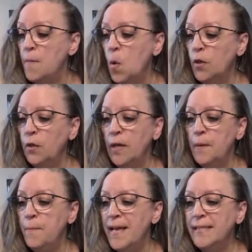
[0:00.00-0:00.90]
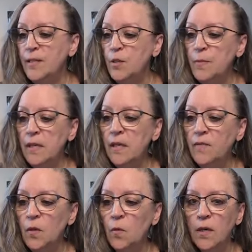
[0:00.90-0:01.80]
Or you can message me
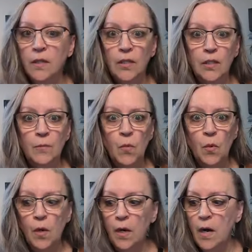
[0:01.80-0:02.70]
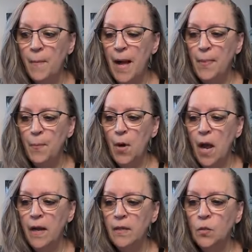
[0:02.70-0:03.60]
if you want to learn more about the
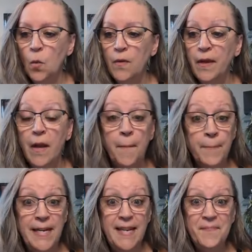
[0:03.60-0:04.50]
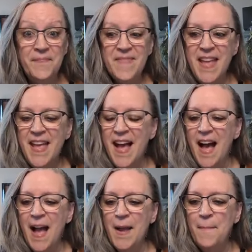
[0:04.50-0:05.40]
product or the company.
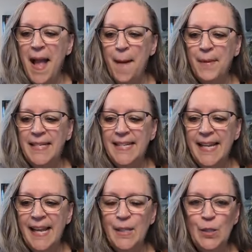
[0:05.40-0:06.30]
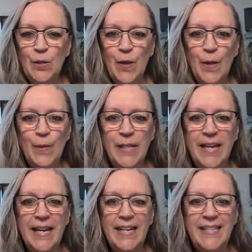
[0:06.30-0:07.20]
I am happy to answer those at
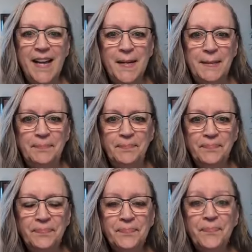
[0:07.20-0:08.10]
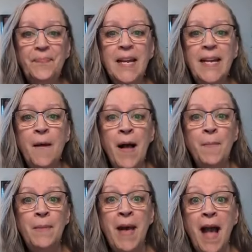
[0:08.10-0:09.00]
any time. Now, I'll
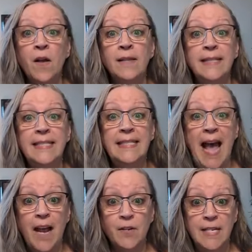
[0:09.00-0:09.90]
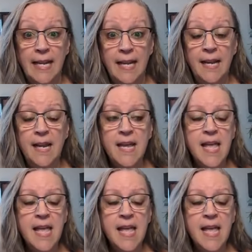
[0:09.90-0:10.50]
be back on Saturday,